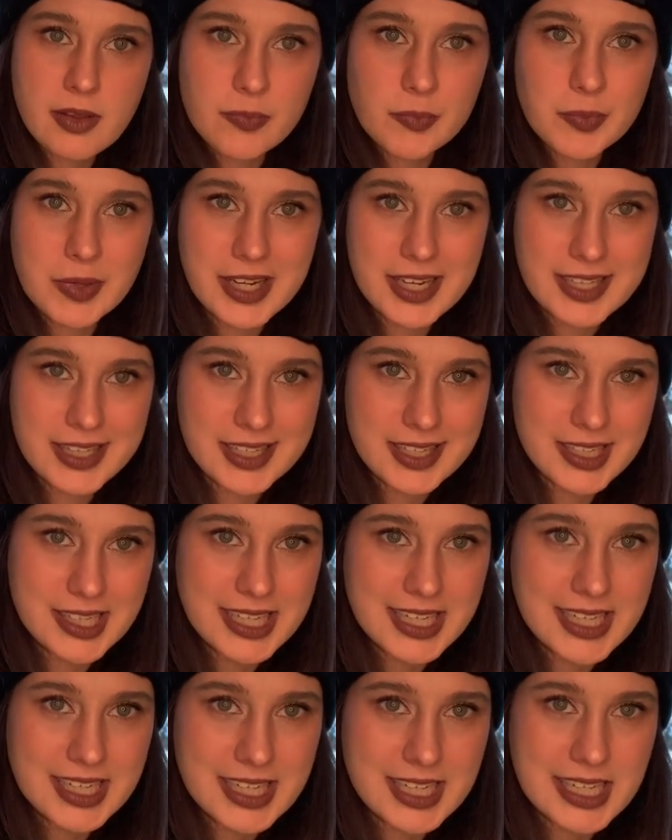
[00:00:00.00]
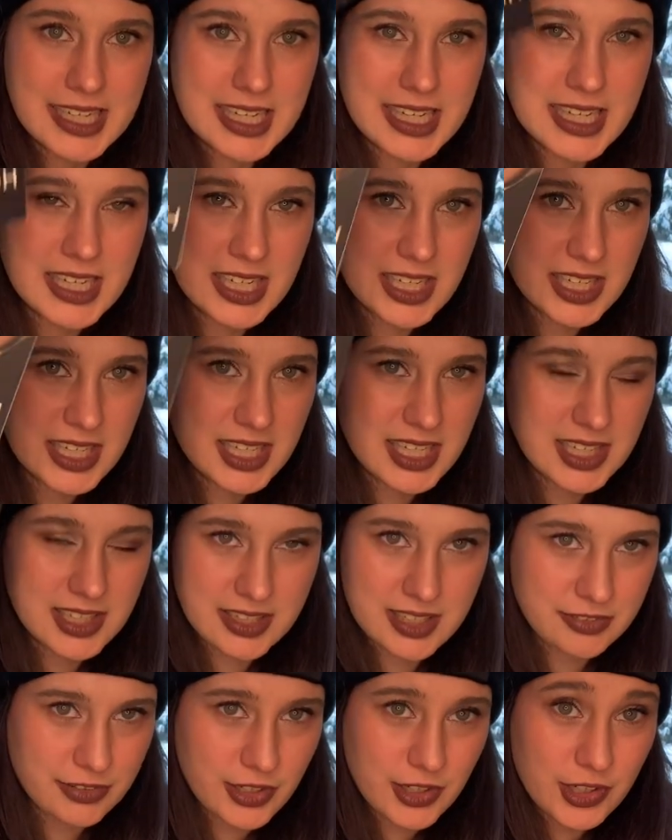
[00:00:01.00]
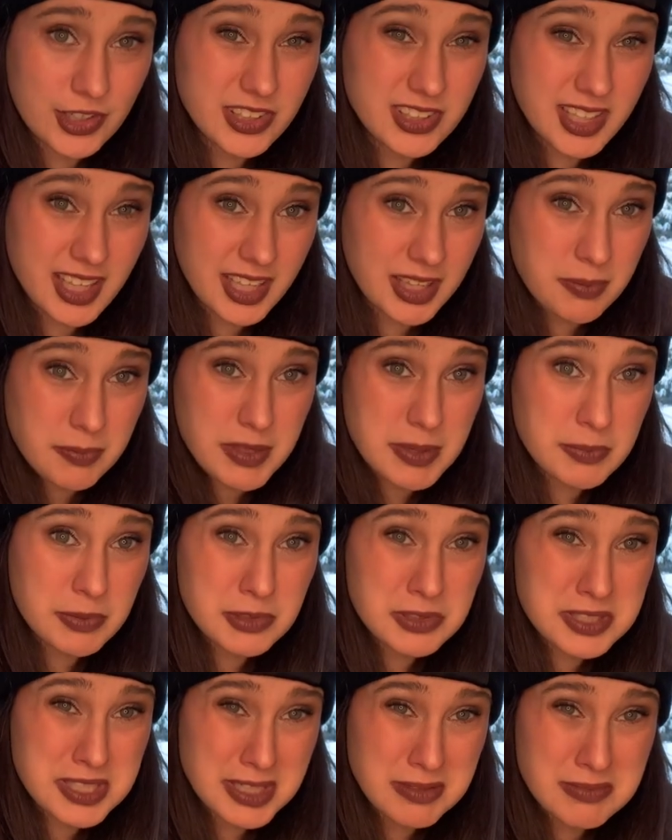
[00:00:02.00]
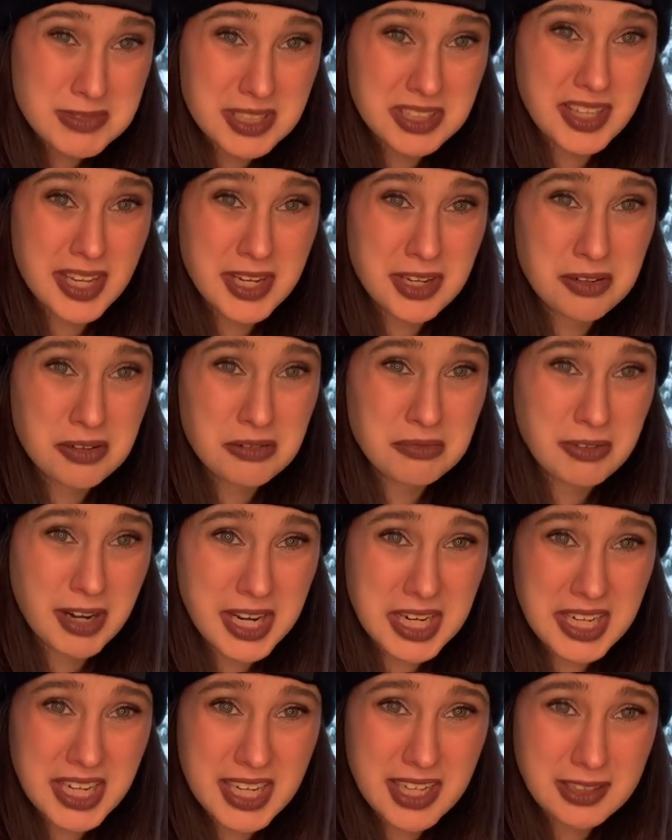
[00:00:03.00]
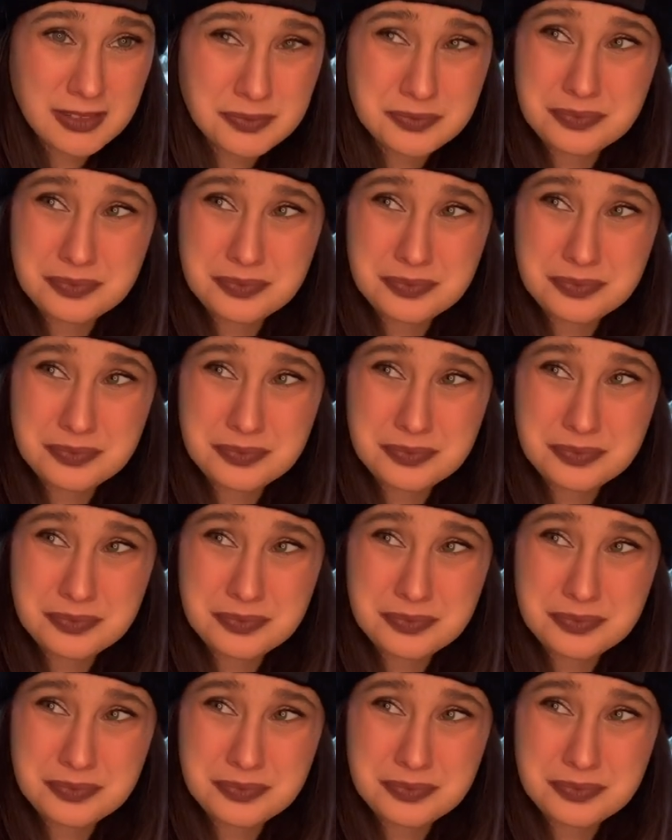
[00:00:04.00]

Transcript: But I've heard, like, people seem to like her writing,